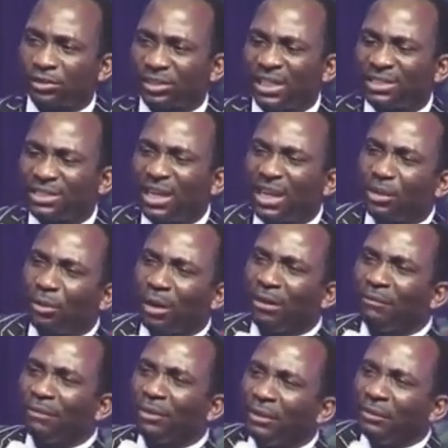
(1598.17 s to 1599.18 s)
Sete, you
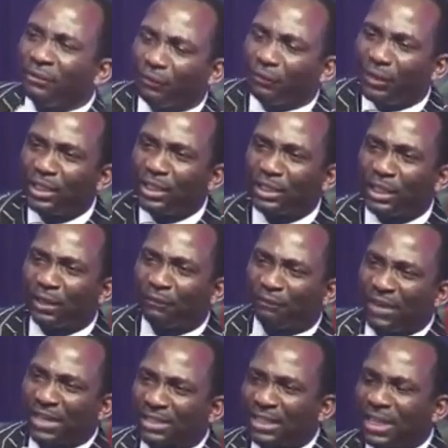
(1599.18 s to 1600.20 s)
have finished the
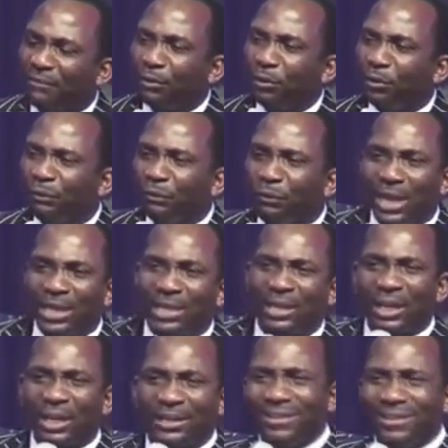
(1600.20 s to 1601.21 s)
first level
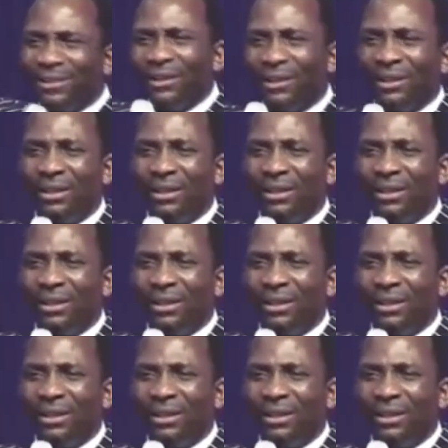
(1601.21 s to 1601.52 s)
when